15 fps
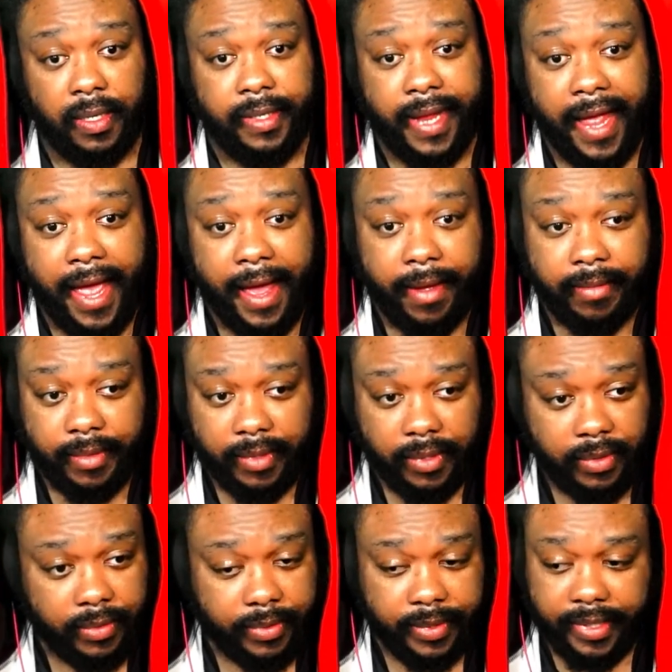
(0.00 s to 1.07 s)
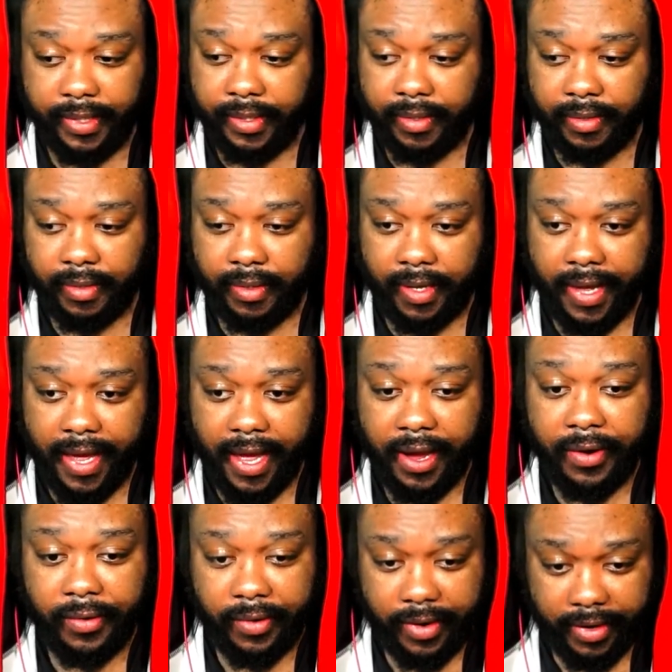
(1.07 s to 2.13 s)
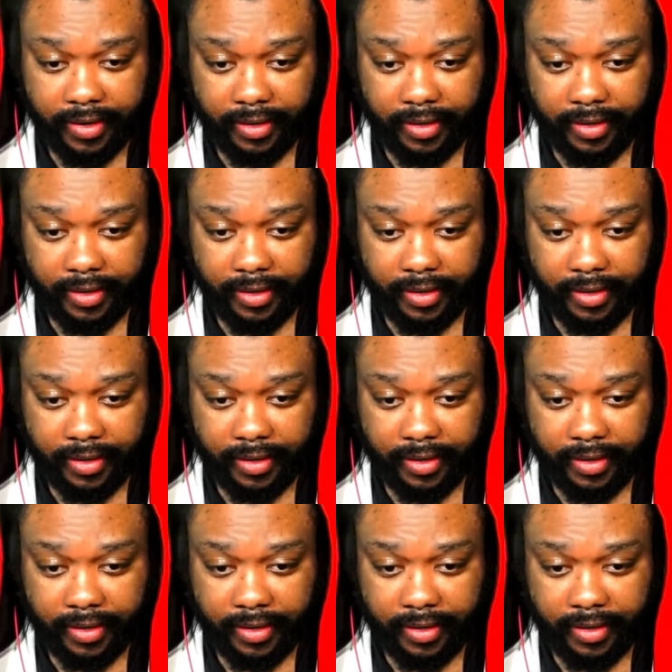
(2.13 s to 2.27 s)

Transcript: Damn, this dude is angry.